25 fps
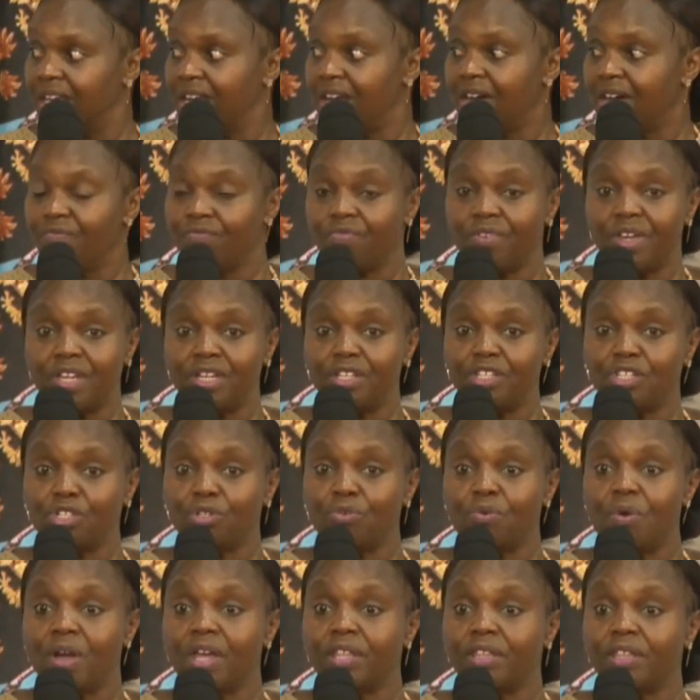and I'm very
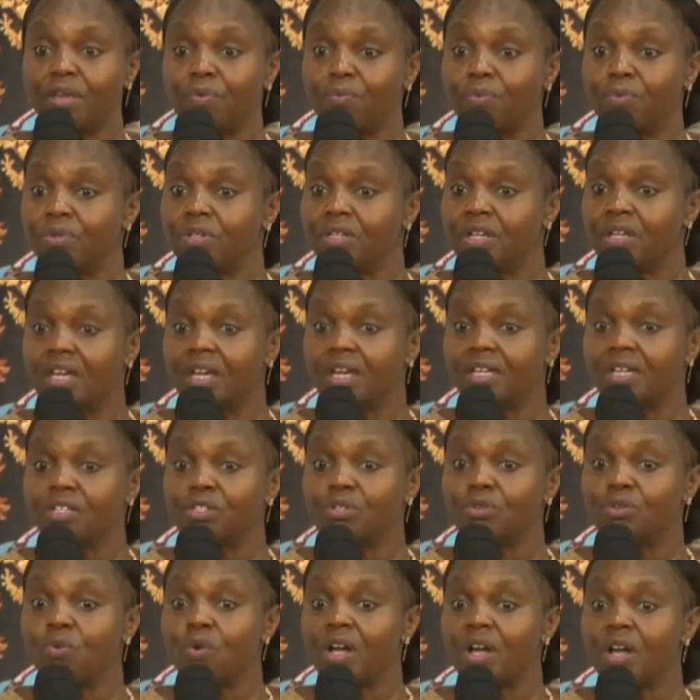sure they would get
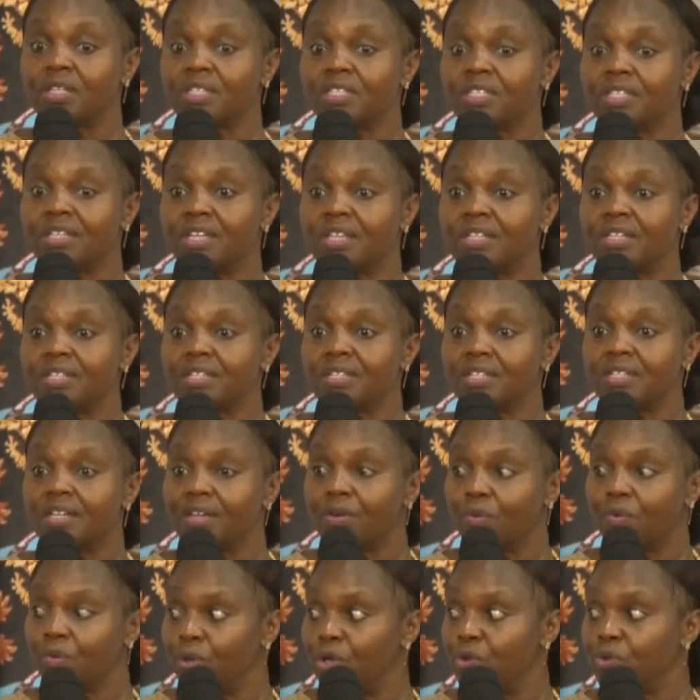to us and
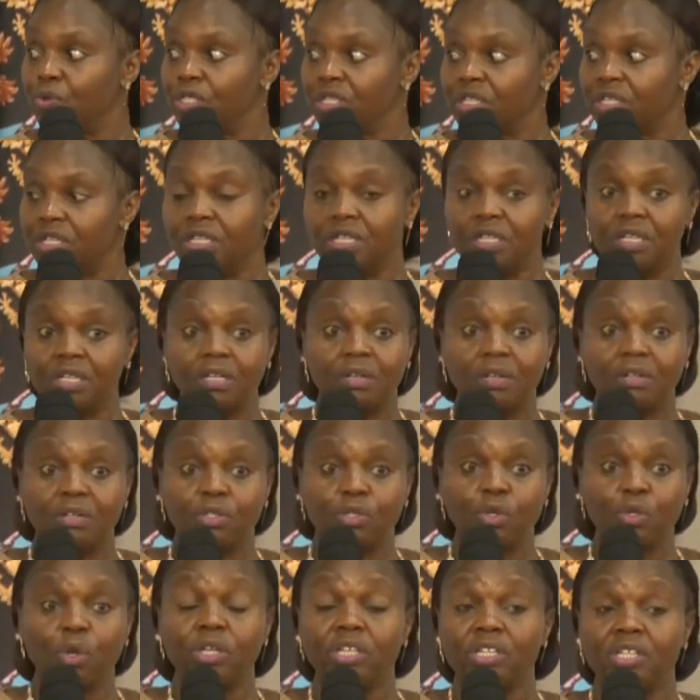we'll see
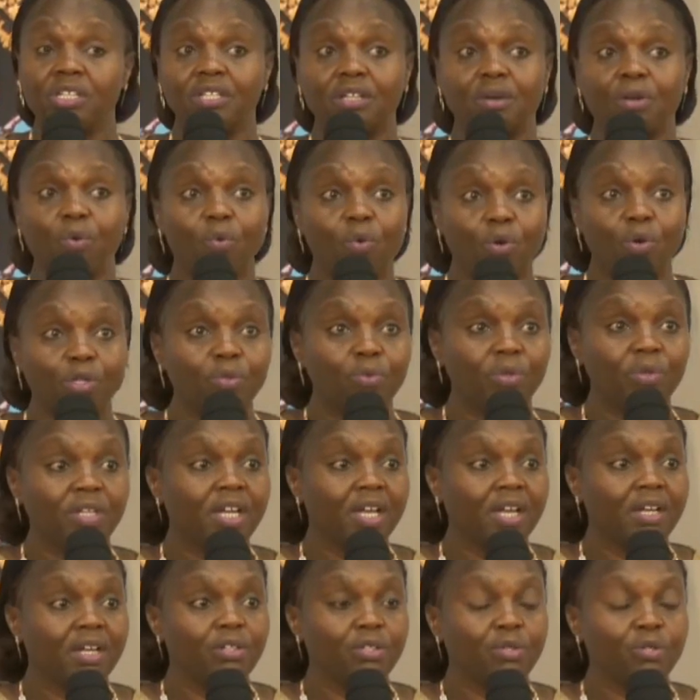jointly what we
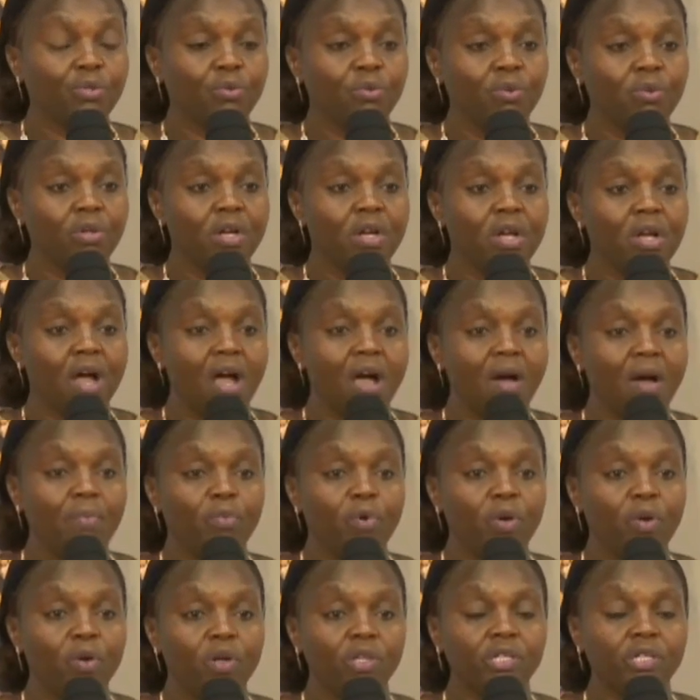can do.
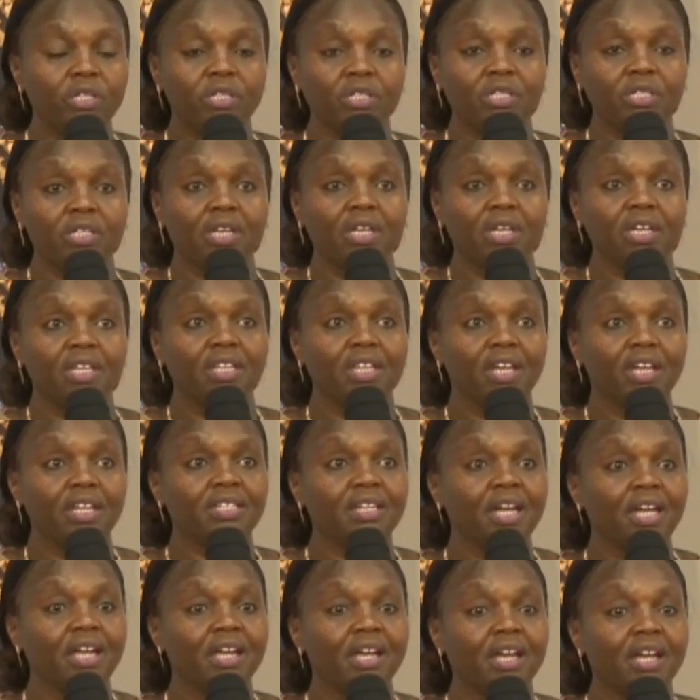I'm not saying
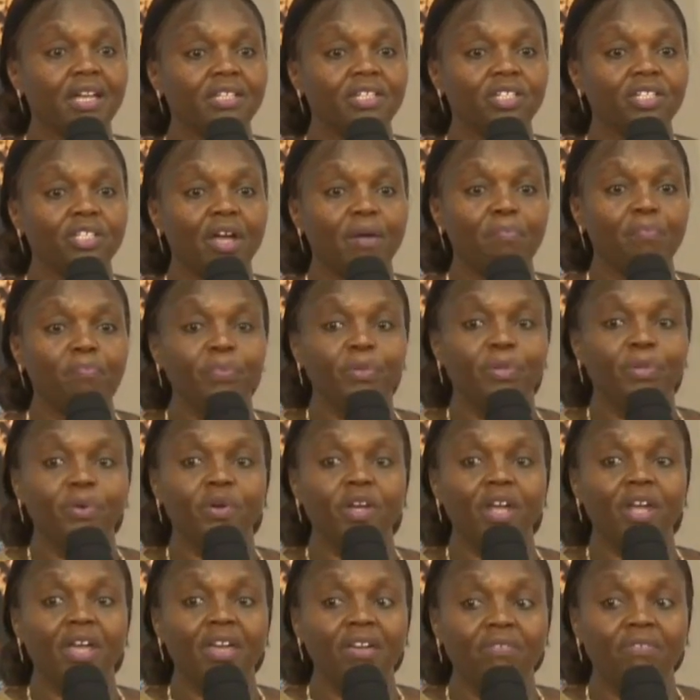that I can
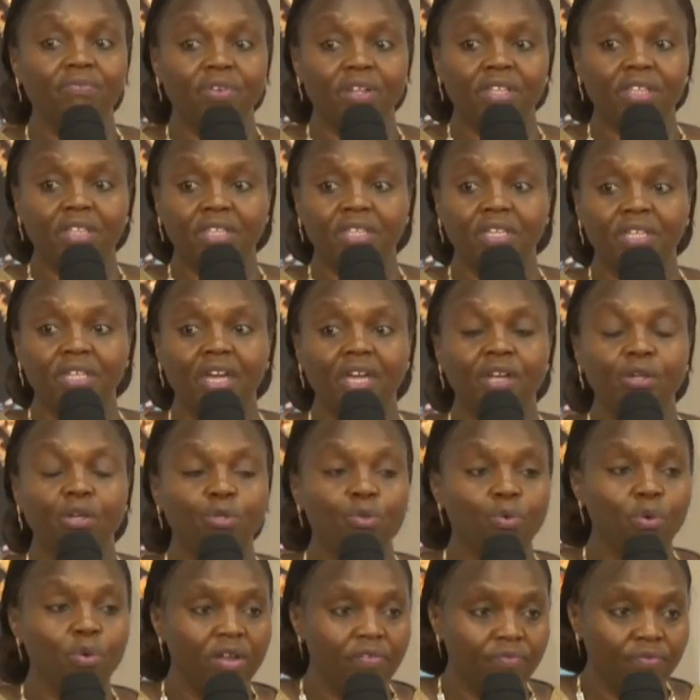champion everything
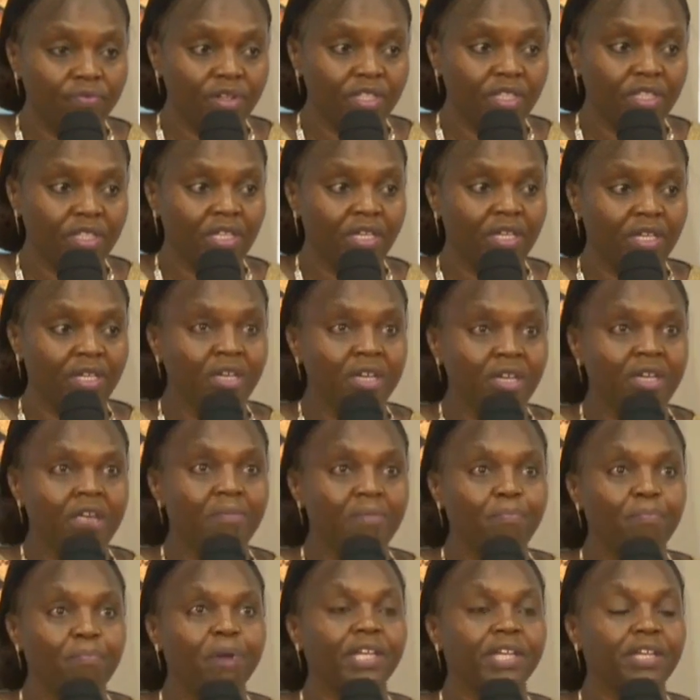and do everything,
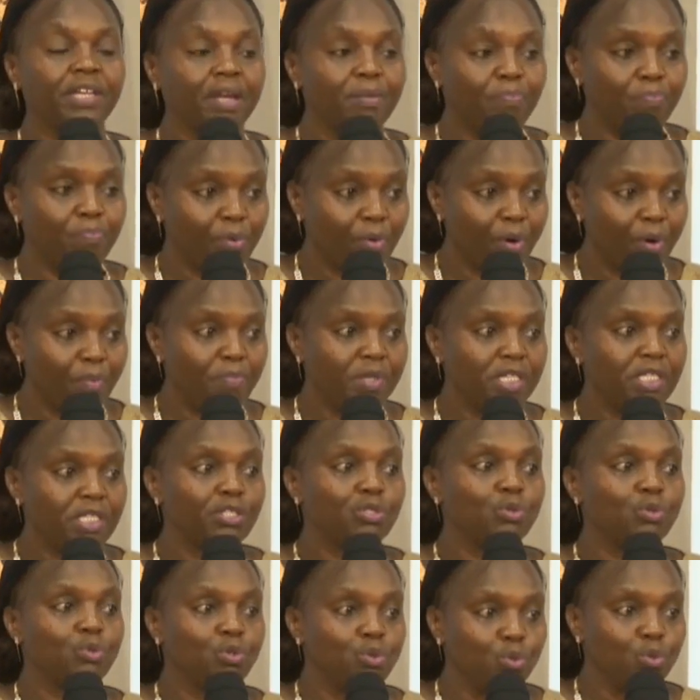but I
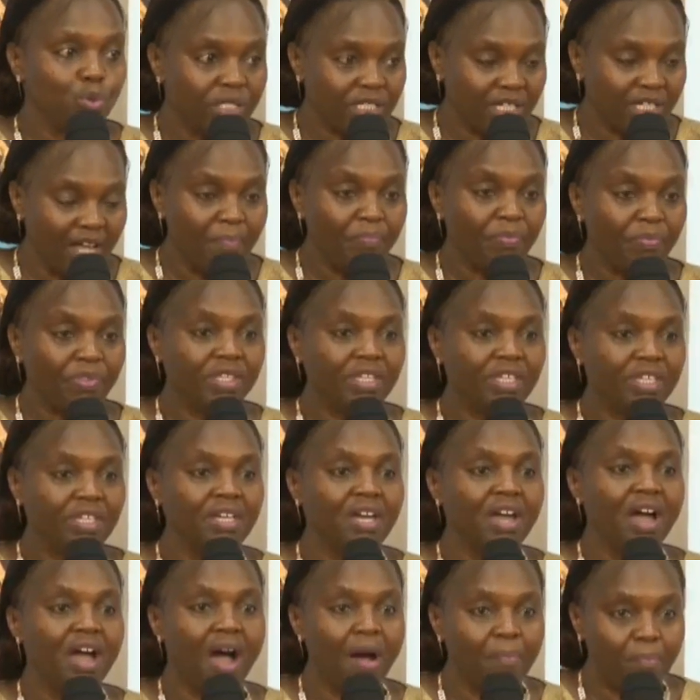promise to do something
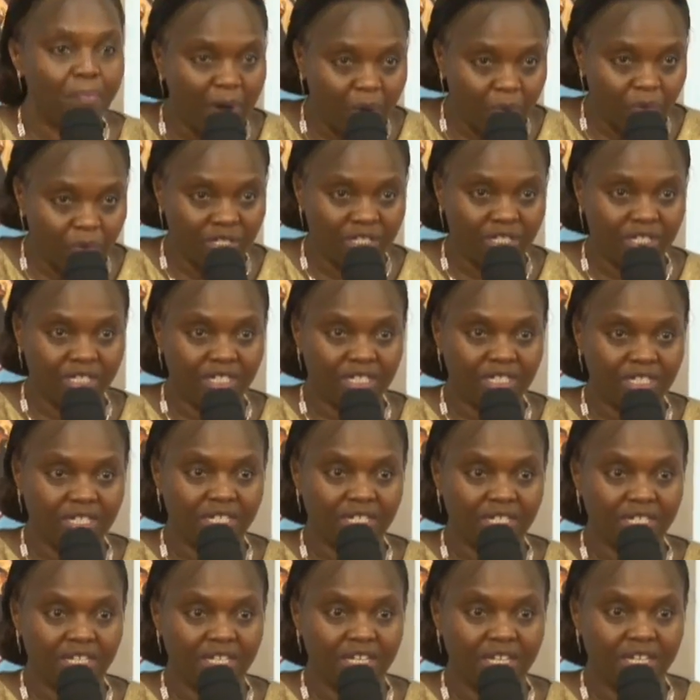about
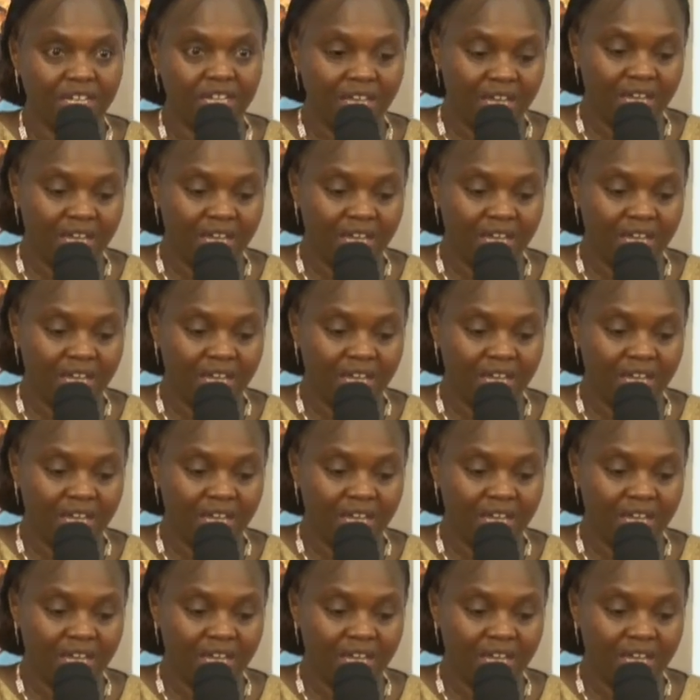it.